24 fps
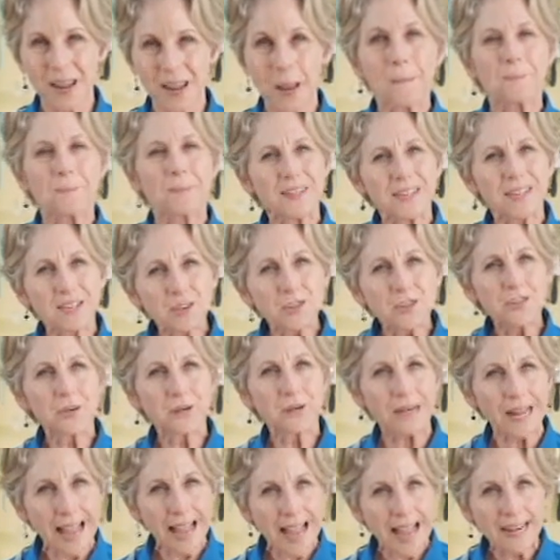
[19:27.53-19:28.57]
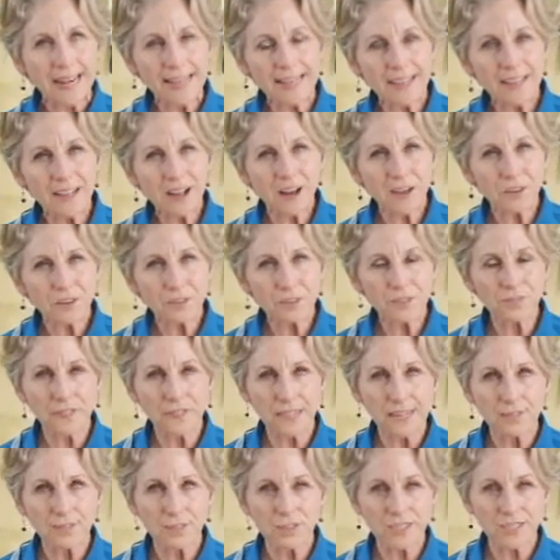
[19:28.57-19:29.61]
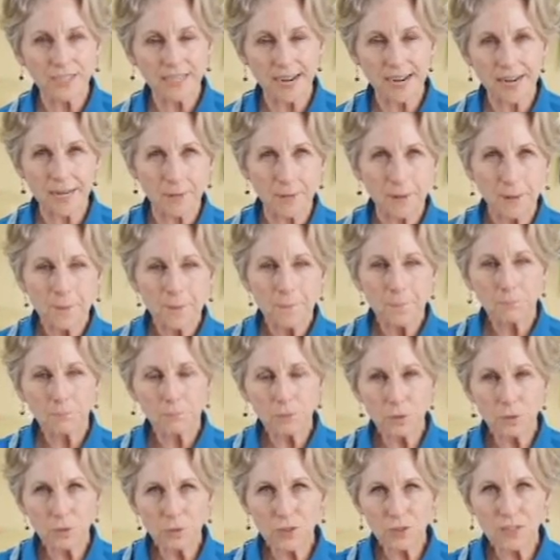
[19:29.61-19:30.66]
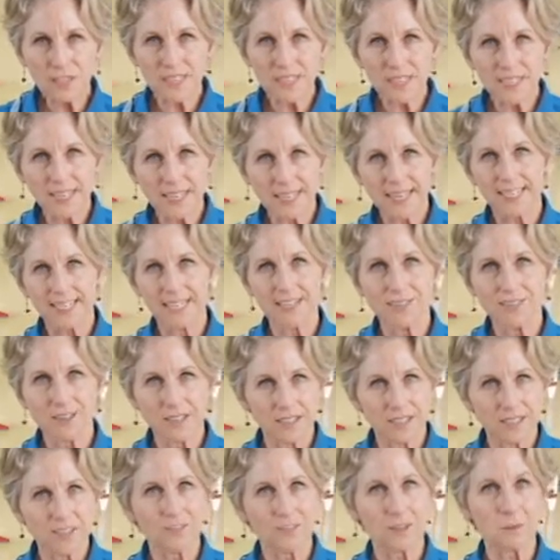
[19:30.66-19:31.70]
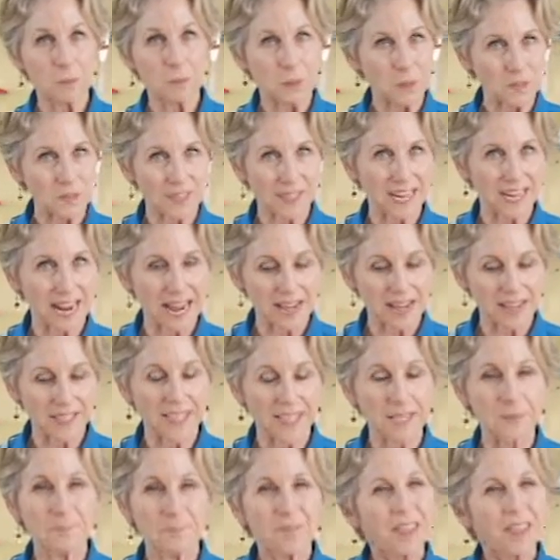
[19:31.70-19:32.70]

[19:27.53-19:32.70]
but then you start adding other flavors to kind of boost it and give it a different personality.